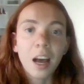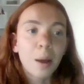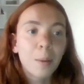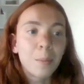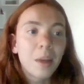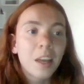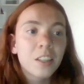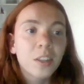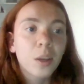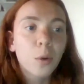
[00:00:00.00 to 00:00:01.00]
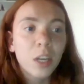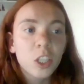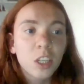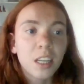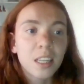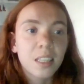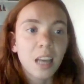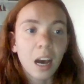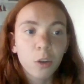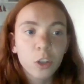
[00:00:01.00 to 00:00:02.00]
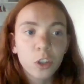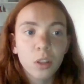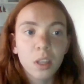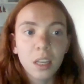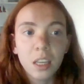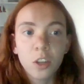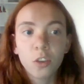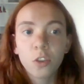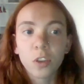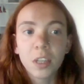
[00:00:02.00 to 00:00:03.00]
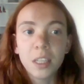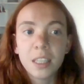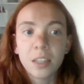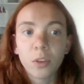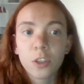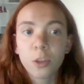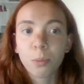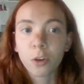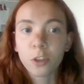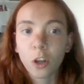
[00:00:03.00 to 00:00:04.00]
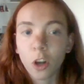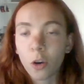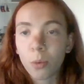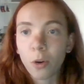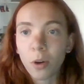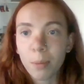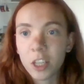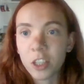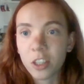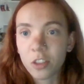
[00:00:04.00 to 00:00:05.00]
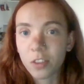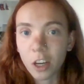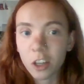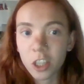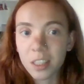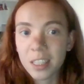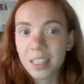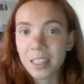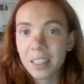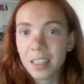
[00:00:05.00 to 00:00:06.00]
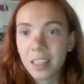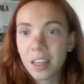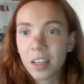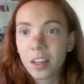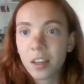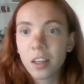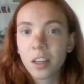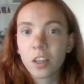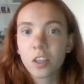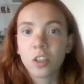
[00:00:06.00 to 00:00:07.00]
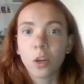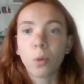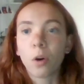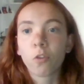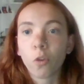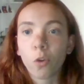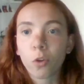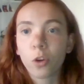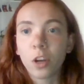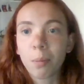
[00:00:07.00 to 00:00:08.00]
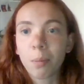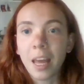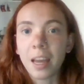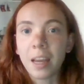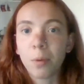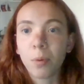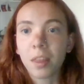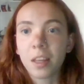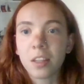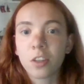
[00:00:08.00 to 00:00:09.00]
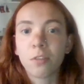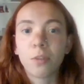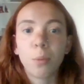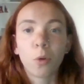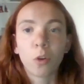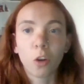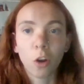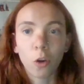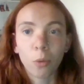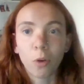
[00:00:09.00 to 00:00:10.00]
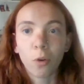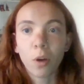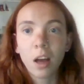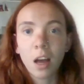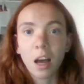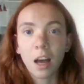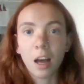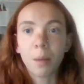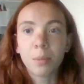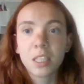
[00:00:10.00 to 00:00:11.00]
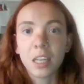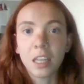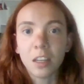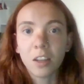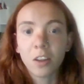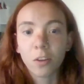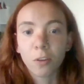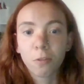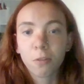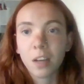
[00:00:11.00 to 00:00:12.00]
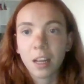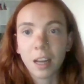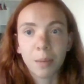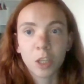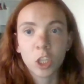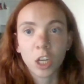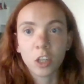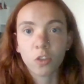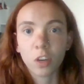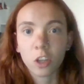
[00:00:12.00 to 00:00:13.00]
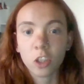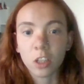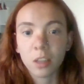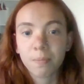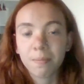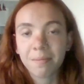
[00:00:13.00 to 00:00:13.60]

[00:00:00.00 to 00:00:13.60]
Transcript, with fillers: Um, so the question is, how should the EU Green Deal support global emissions reductions? So what role could it play within sort of the more global um, scene of climate change reduction?